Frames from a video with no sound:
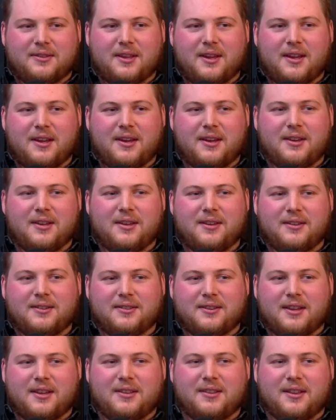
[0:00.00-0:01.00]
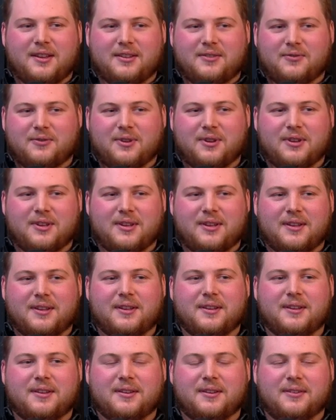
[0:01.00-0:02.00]
they like
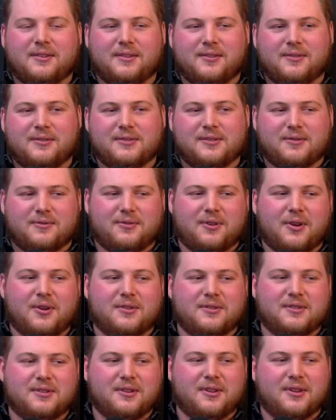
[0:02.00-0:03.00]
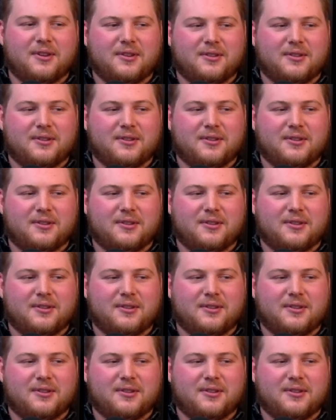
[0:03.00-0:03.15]
really deferred to the